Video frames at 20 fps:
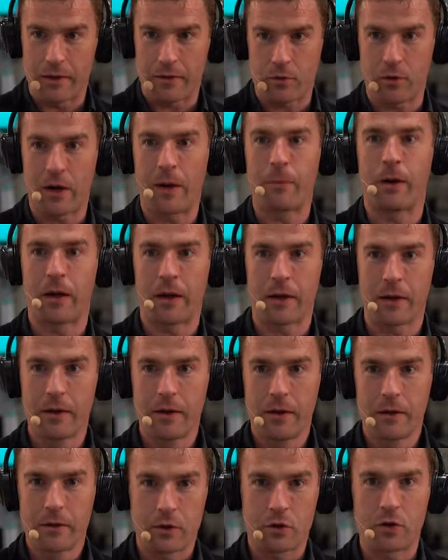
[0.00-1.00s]
and scrambling
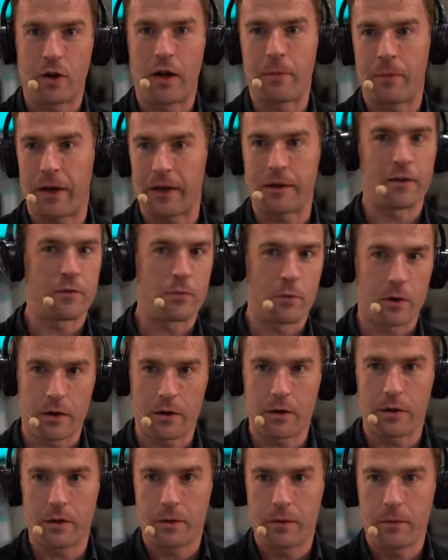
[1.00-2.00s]
mm. to try and make this work.
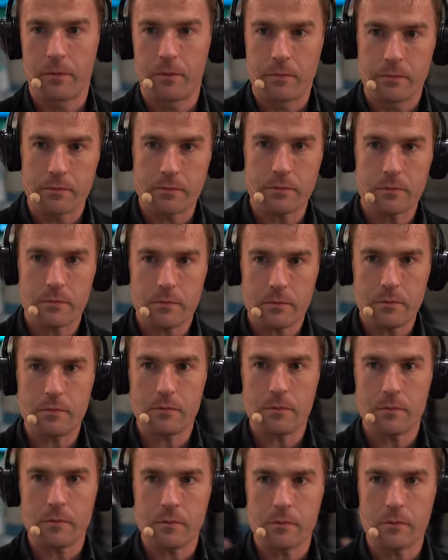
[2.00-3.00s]
Yeah.
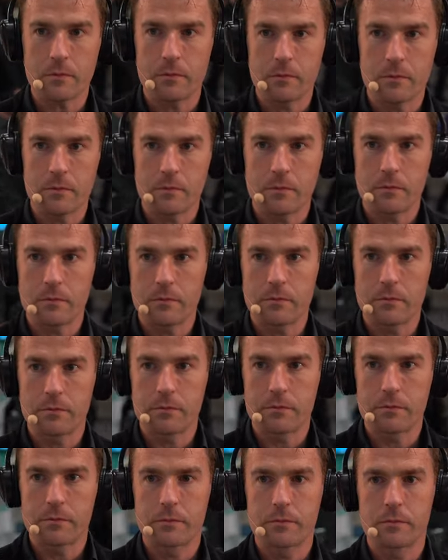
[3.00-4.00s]
What do you
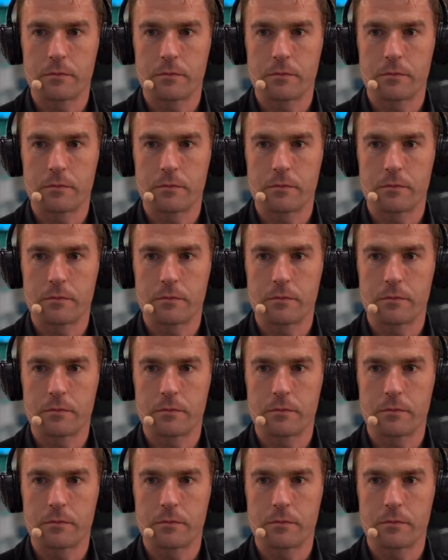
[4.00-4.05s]
think